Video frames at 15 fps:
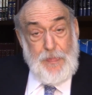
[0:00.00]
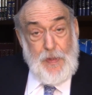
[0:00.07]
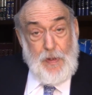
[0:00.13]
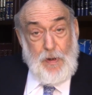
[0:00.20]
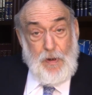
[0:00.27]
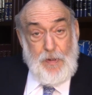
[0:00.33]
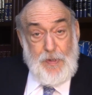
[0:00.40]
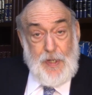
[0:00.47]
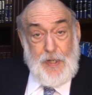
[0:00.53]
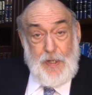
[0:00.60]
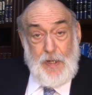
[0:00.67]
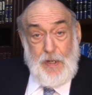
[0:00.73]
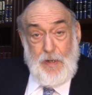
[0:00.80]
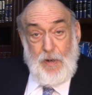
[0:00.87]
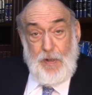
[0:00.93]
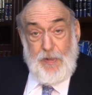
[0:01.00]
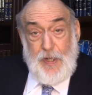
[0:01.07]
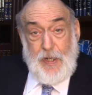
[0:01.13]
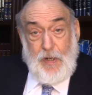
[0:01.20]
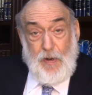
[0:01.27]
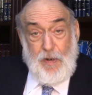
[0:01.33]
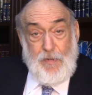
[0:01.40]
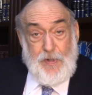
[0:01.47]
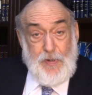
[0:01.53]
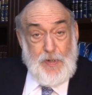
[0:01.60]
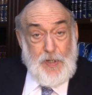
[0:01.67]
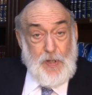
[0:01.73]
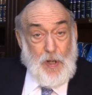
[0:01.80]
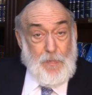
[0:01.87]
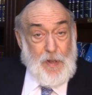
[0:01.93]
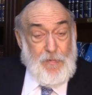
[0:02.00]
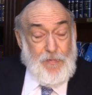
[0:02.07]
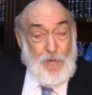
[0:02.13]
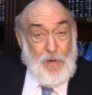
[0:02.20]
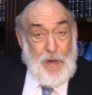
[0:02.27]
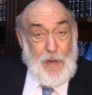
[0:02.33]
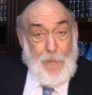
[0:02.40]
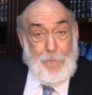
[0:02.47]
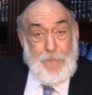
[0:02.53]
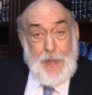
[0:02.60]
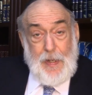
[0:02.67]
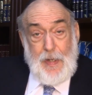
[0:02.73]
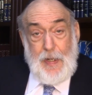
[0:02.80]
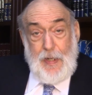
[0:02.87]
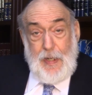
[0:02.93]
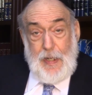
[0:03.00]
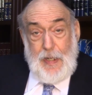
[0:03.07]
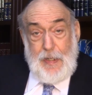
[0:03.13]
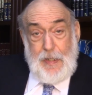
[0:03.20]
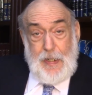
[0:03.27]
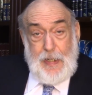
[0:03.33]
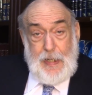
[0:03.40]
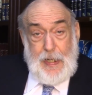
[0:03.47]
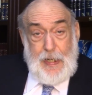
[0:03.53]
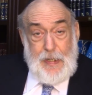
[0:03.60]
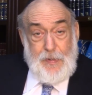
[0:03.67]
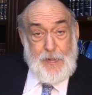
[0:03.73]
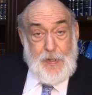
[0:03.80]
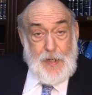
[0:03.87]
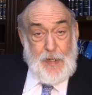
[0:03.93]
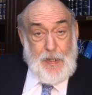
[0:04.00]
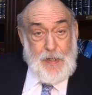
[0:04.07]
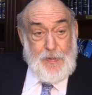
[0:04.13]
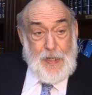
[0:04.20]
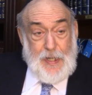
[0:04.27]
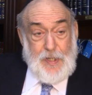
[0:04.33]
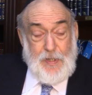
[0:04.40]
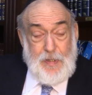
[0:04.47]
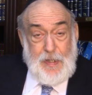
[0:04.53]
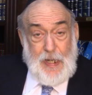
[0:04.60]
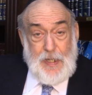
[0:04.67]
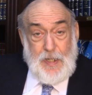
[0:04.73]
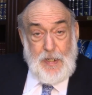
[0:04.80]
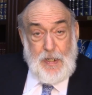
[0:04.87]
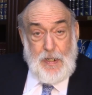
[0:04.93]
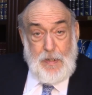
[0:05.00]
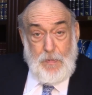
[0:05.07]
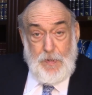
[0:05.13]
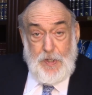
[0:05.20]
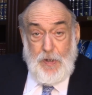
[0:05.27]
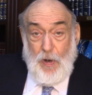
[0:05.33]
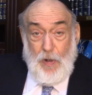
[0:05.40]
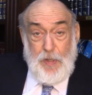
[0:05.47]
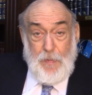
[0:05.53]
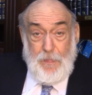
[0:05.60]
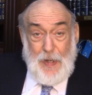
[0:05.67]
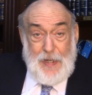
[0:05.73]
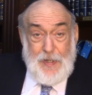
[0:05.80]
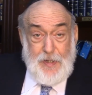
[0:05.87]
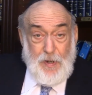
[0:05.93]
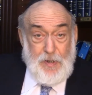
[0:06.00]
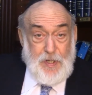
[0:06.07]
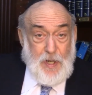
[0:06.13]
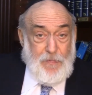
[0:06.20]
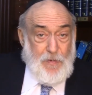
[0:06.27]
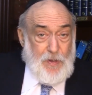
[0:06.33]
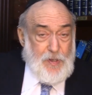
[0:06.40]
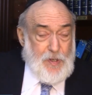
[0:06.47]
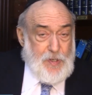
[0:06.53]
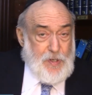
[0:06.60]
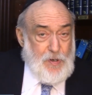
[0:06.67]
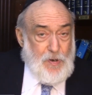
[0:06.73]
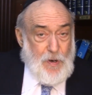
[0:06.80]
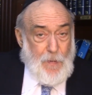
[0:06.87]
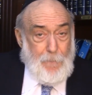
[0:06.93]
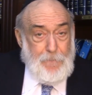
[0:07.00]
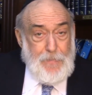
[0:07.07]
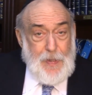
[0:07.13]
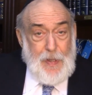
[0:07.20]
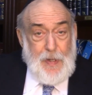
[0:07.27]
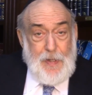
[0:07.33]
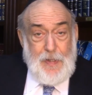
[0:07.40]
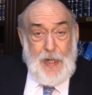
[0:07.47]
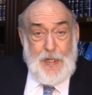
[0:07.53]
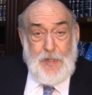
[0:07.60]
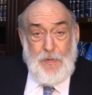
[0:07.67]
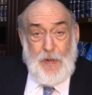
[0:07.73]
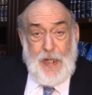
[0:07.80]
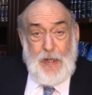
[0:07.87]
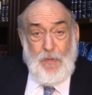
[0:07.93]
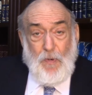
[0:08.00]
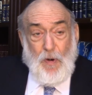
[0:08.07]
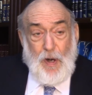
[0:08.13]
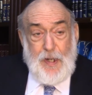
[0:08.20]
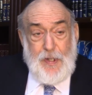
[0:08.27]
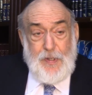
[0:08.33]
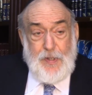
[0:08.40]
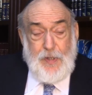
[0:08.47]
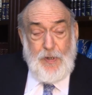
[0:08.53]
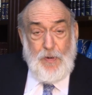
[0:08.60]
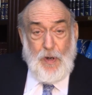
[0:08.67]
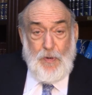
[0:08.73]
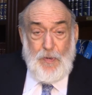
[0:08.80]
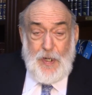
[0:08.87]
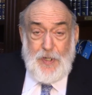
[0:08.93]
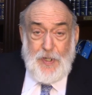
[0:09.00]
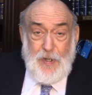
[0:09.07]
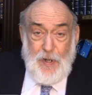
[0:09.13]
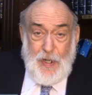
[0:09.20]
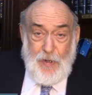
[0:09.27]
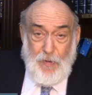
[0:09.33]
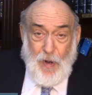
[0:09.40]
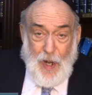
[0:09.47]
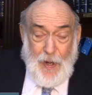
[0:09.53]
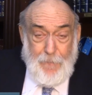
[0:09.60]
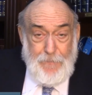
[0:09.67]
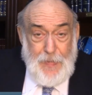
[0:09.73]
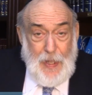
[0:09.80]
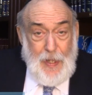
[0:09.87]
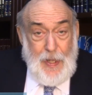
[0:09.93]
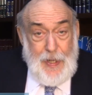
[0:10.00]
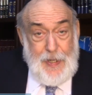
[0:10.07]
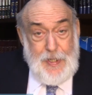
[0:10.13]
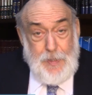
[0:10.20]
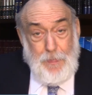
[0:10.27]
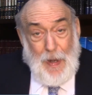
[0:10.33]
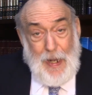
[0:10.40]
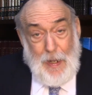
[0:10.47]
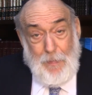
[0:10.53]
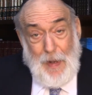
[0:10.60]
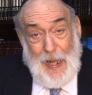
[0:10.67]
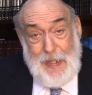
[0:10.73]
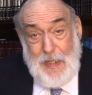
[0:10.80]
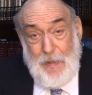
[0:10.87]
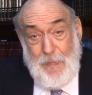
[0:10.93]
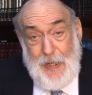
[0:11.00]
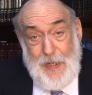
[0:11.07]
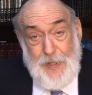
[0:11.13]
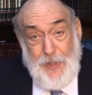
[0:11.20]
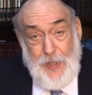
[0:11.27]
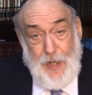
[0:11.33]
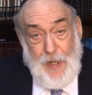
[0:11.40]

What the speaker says: on the Code of Jewish Law before him, and that's it was called the Beis Yosef on the Tur. That's what he wanted to originally write. His Balabatim, his